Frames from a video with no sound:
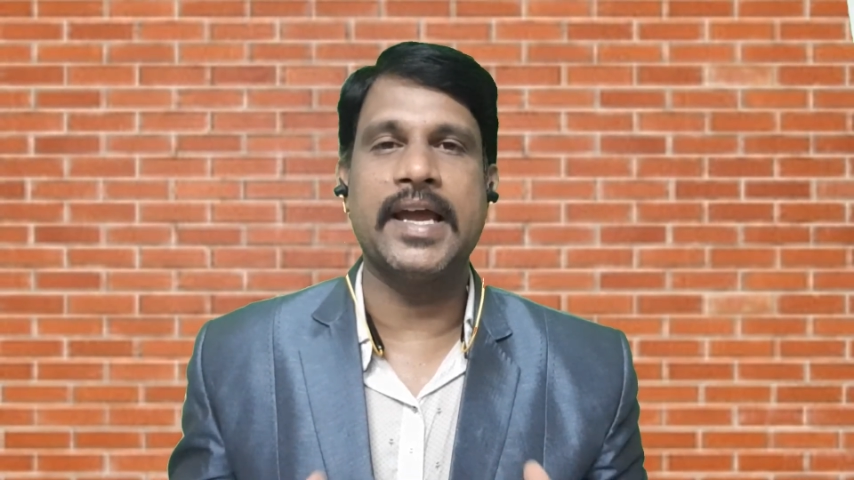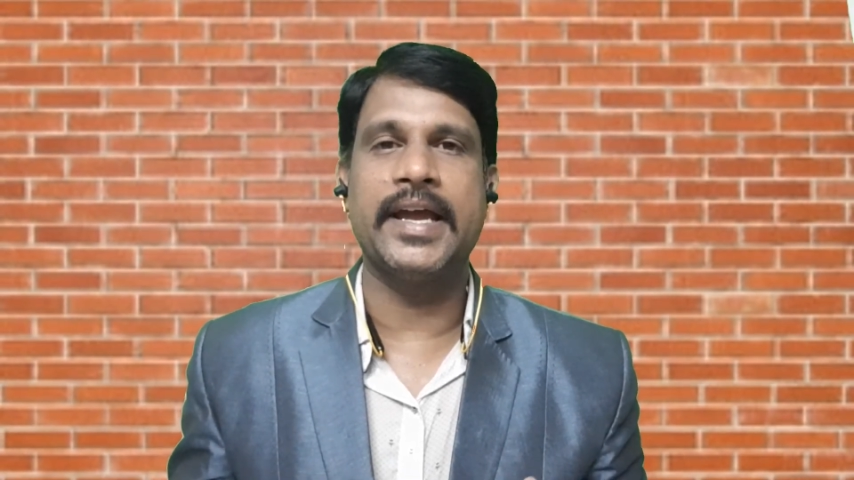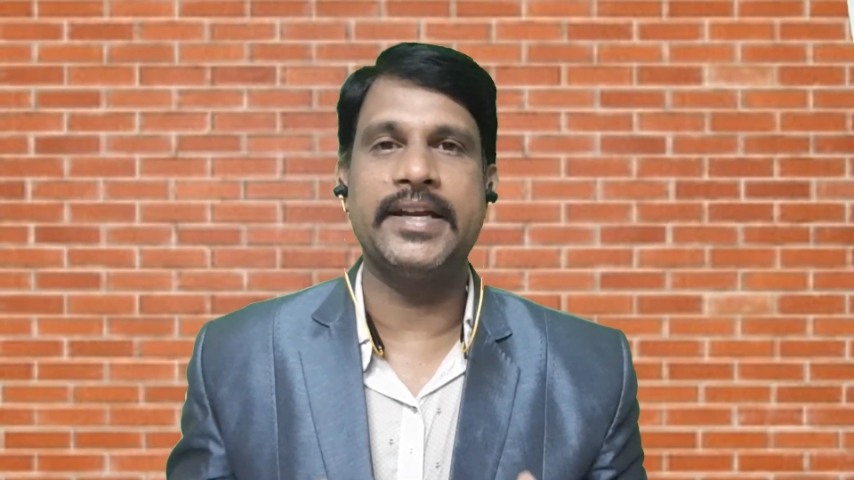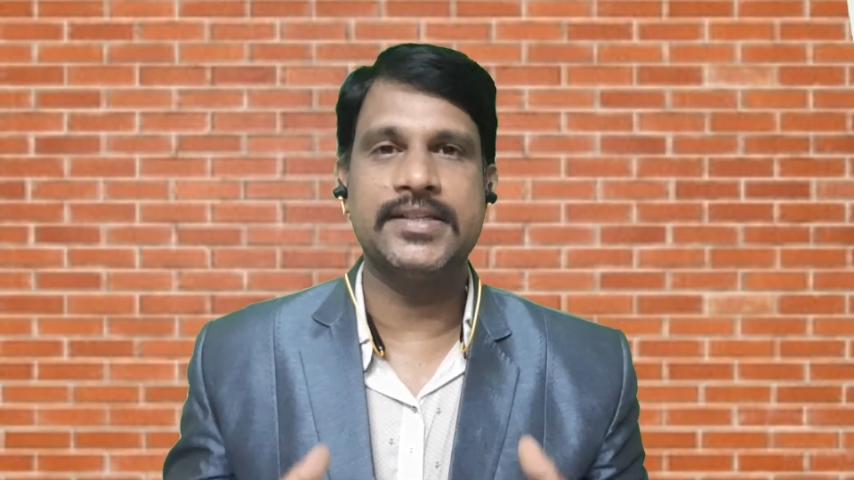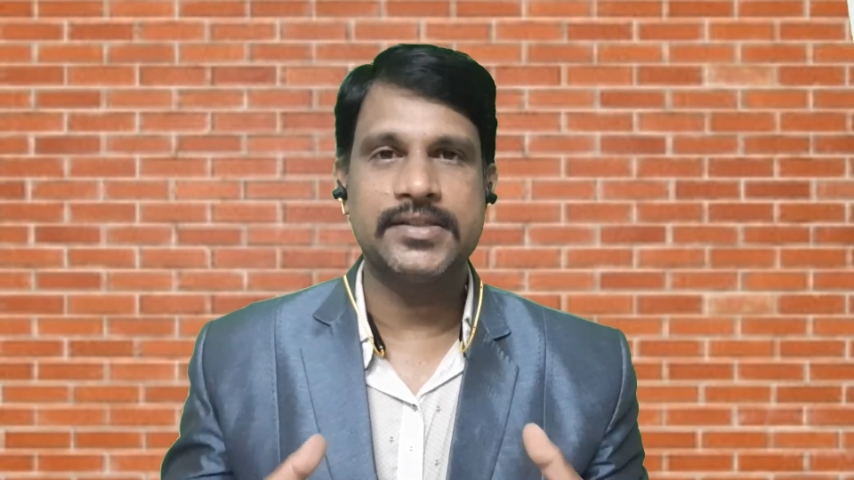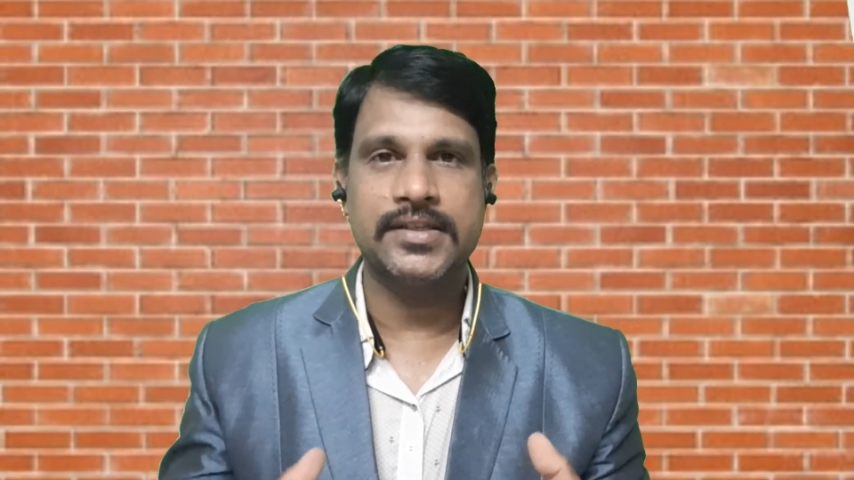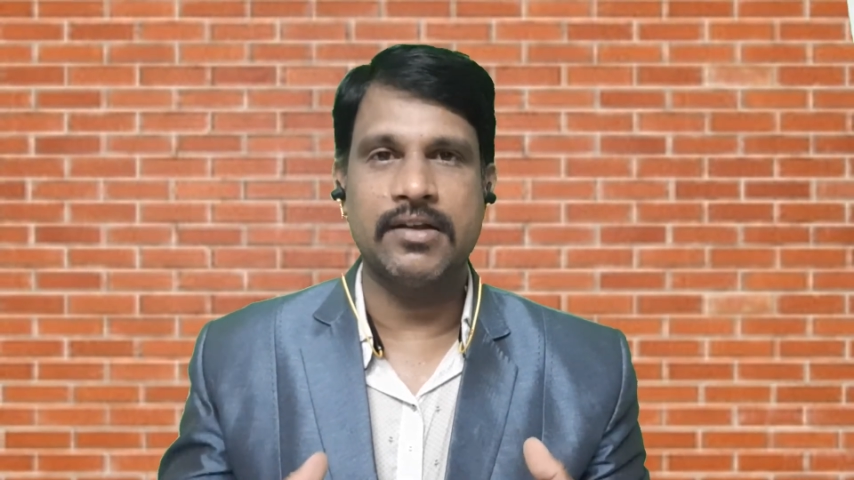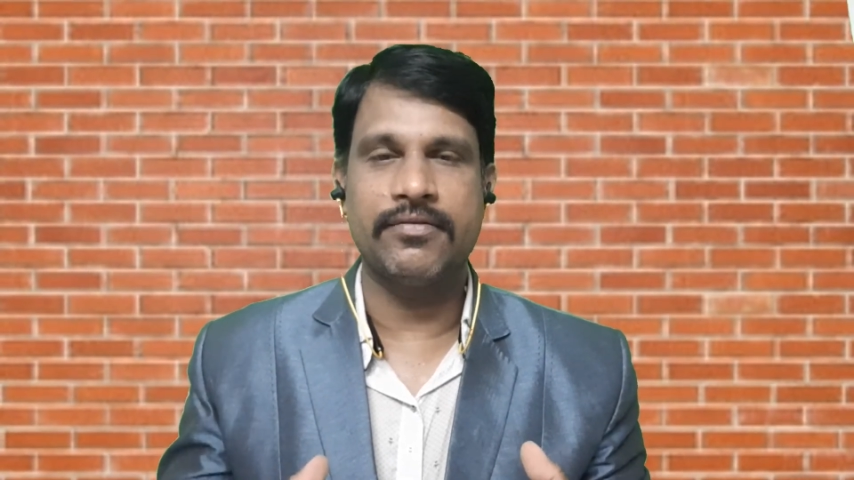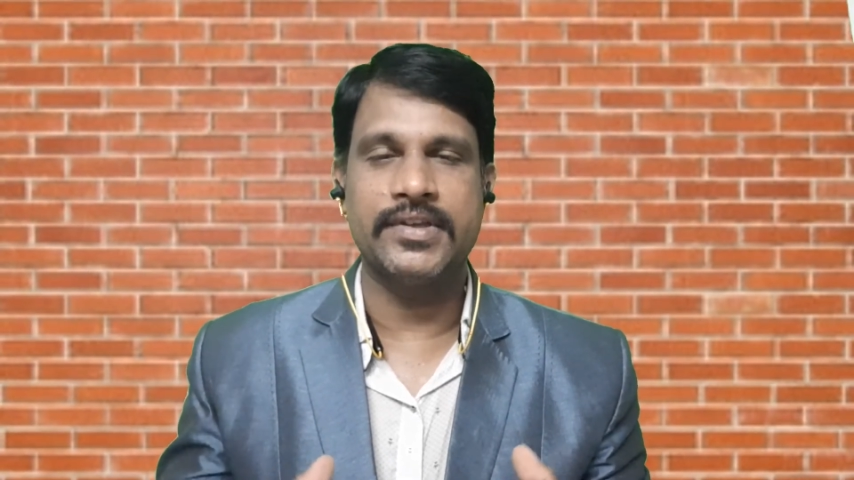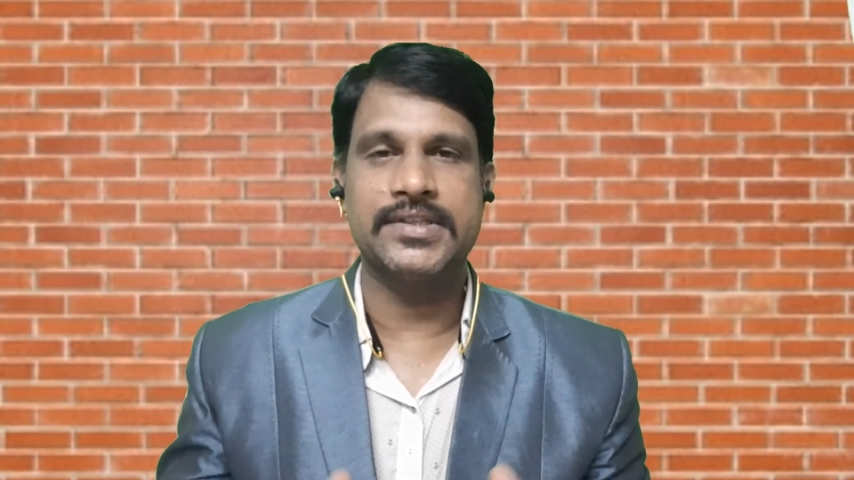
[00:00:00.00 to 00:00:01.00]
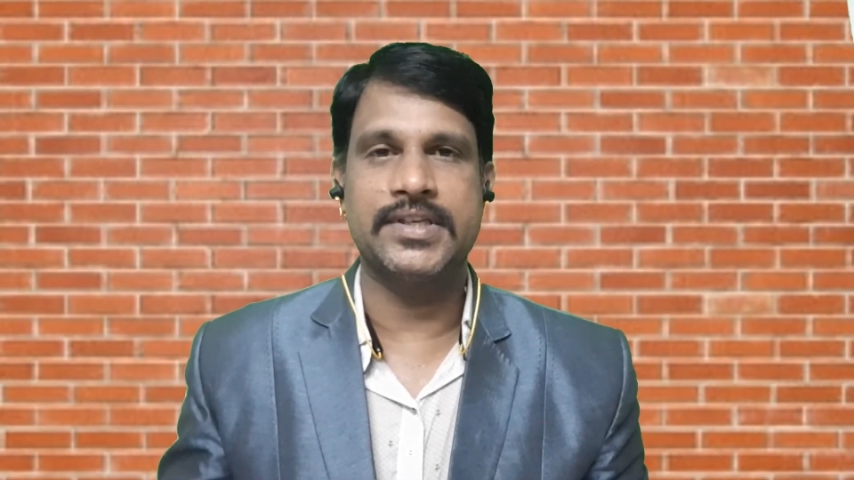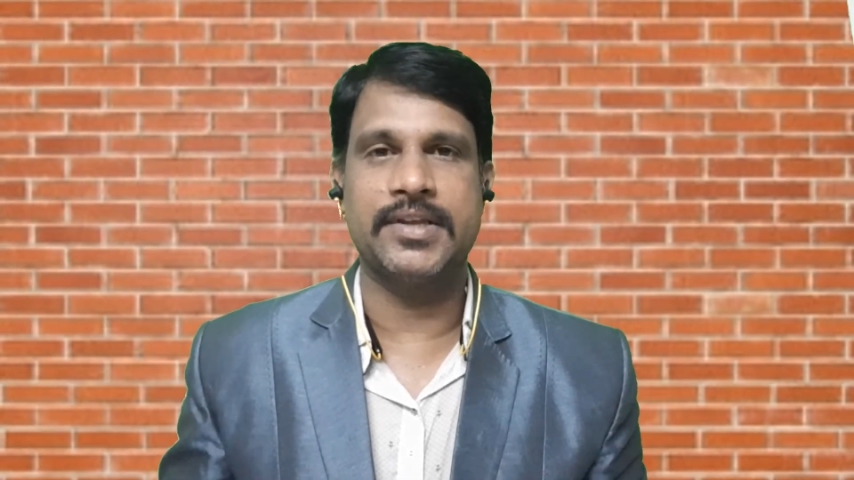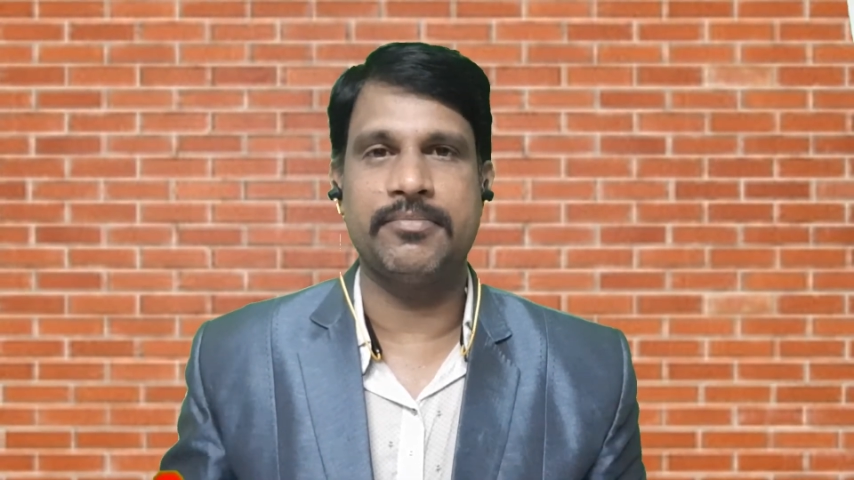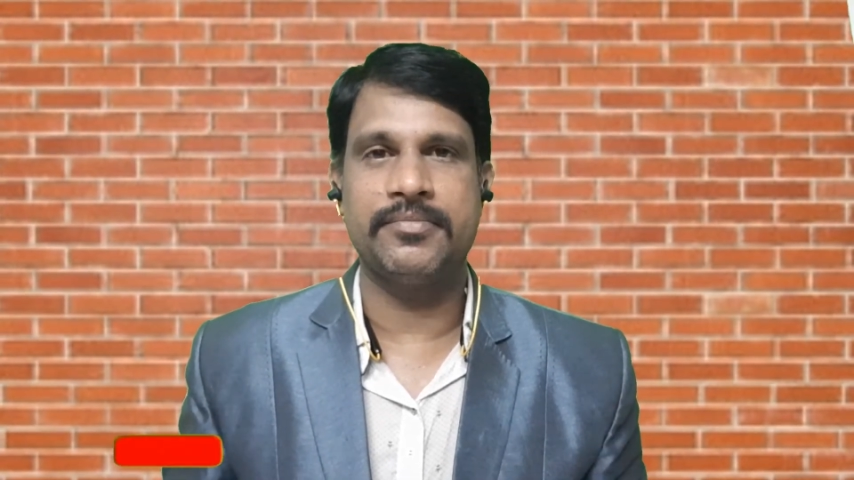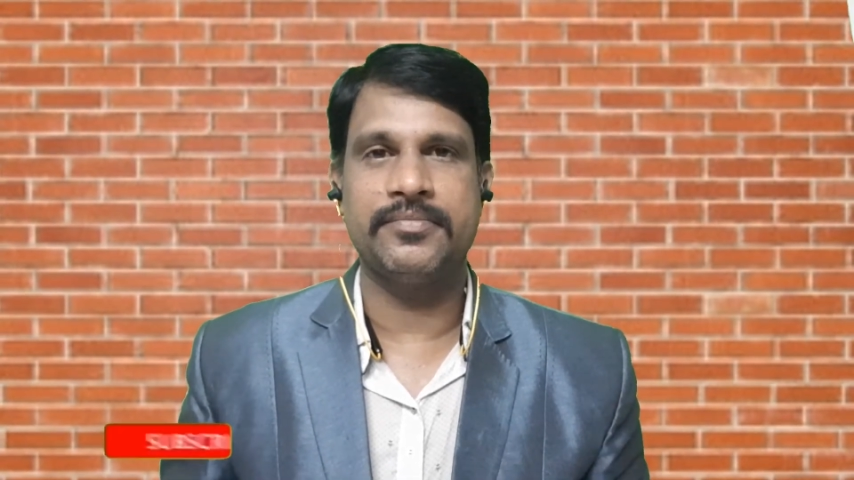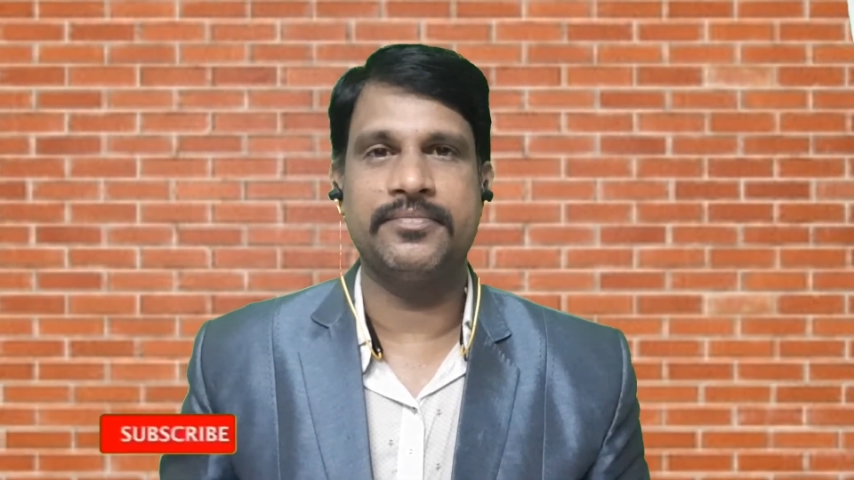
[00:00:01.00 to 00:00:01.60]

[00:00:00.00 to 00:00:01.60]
and self-esteem.